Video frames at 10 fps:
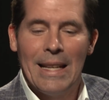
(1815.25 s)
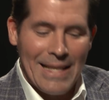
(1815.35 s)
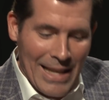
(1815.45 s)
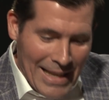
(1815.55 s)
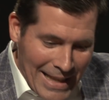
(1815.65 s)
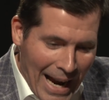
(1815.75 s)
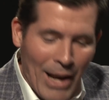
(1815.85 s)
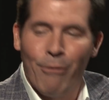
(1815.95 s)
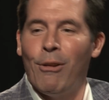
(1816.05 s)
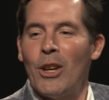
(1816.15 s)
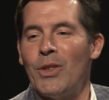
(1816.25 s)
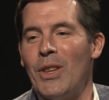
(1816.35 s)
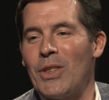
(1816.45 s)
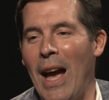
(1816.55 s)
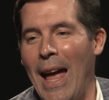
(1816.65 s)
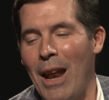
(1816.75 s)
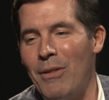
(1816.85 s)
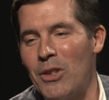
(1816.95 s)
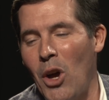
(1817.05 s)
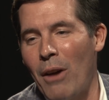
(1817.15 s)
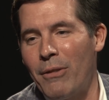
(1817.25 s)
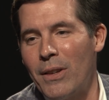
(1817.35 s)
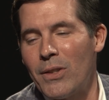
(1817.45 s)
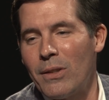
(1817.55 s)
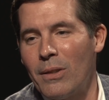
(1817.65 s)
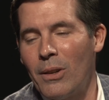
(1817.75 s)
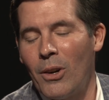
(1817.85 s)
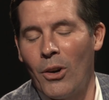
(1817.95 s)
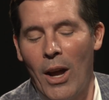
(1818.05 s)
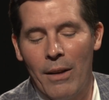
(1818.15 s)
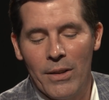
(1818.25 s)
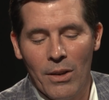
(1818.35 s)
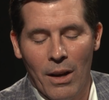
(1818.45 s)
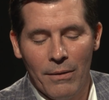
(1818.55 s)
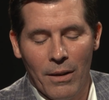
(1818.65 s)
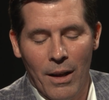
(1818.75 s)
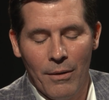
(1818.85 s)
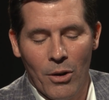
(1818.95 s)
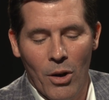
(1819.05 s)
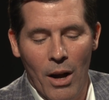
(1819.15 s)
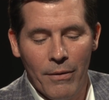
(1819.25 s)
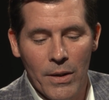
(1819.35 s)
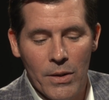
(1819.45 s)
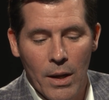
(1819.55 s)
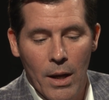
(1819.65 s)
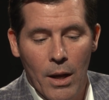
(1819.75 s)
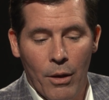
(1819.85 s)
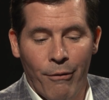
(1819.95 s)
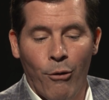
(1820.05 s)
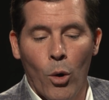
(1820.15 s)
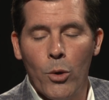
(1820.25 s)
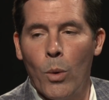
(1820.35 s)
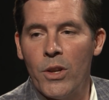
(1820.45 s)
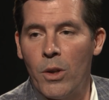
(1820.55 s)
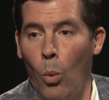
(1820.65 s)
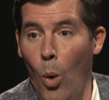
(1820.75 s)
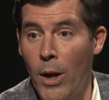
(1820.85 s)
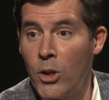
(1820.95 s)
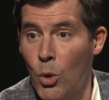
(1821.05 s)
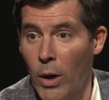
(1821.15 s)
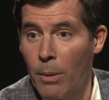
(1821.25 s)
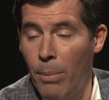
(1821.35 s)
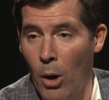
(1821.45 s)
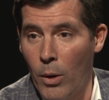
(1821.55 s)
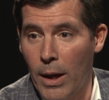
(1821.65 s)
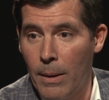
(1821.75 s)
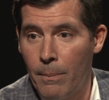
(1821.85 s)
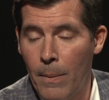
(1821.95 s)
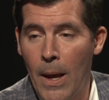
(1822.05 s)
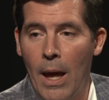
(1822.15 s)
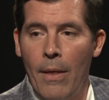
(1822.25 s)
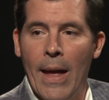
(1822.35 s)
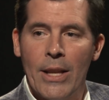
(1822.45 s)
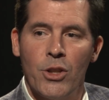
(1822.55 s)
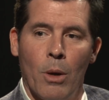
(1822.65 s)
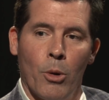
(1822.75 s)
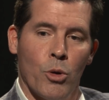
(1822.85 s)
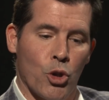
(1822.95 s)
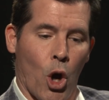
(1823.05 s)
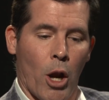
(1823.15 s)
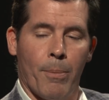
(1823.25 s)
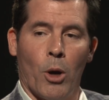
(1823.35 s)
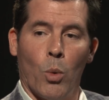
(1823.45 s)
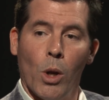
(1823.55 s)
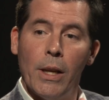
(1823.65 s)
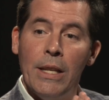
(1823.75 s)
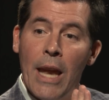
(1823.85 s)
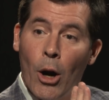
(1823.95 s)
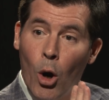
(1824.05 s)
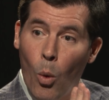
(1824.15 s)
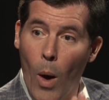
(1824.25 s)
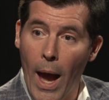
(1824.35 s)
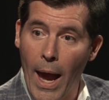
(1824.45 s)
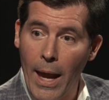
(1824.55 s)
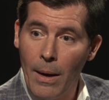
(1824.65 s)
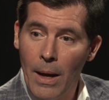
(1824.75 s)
You gotta flush this guy out of his office, or her out of her office. The fourth one is the one-trick pony. That's someone who's gone up in a really narrow way